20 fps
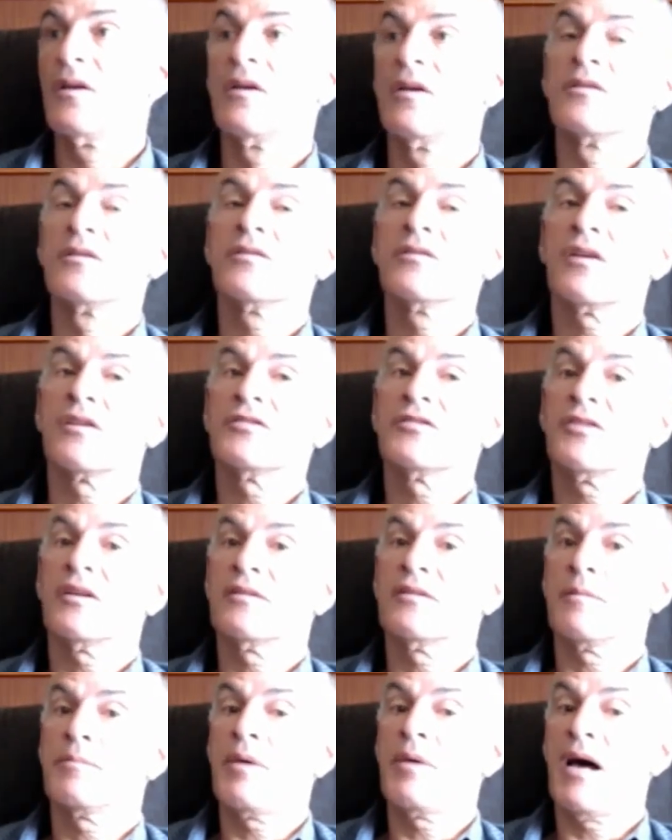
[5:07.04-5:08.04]
such that
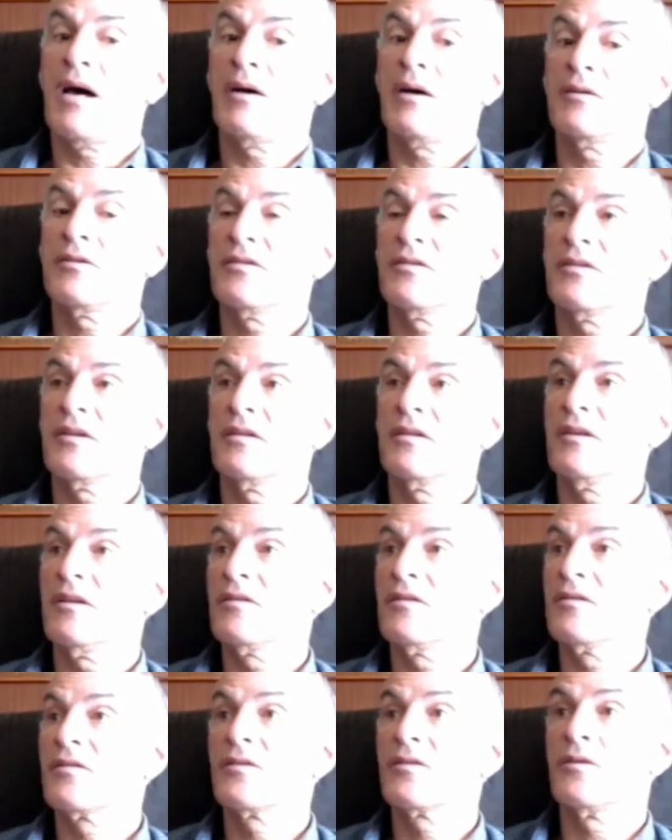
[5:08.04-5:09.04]
the
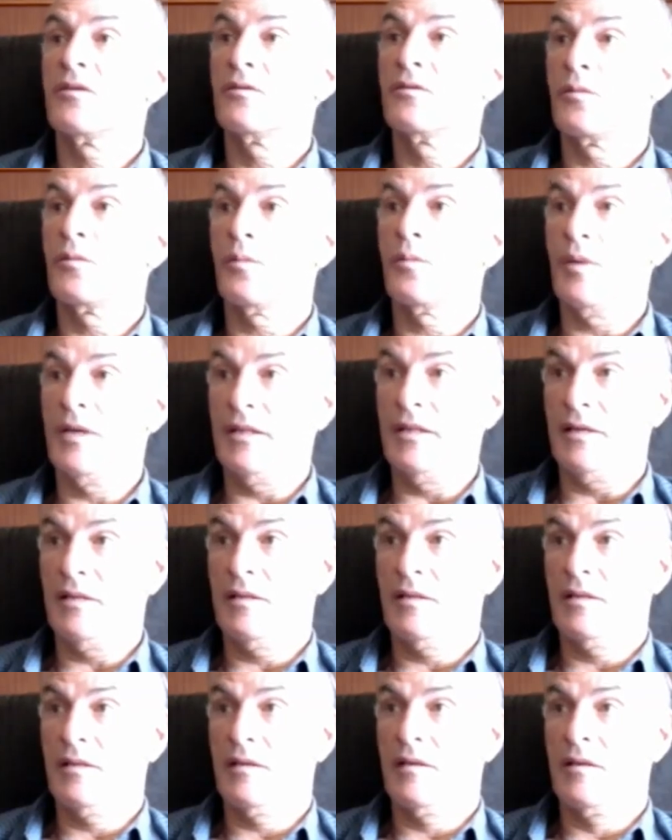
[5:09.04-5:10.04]
Palestinians could win
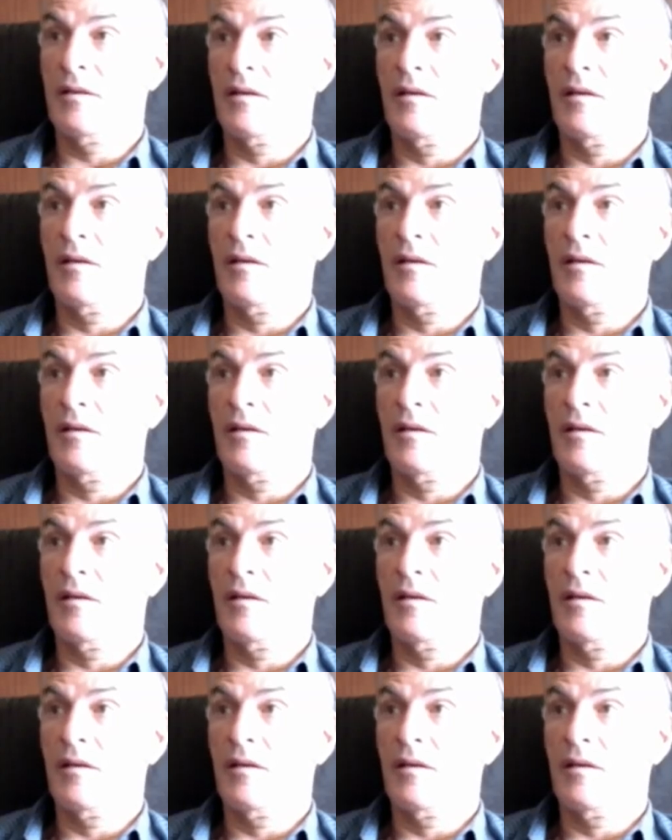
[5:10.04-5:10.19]
it,